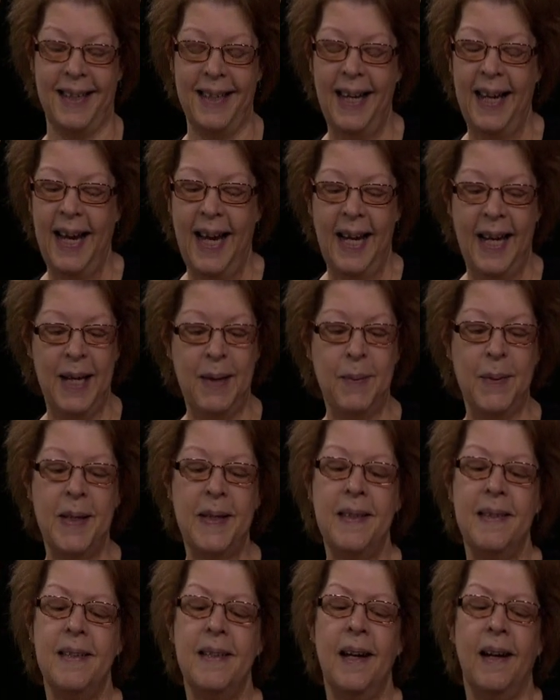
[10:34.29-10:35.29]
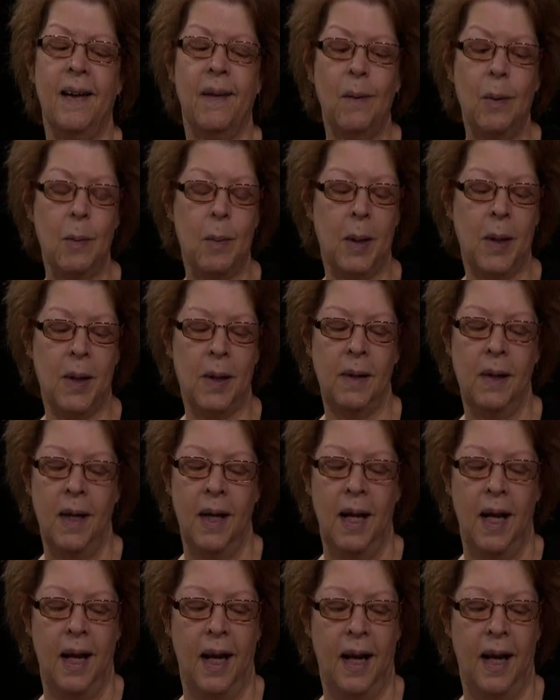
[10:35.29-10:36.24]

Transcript: it. It was terrible.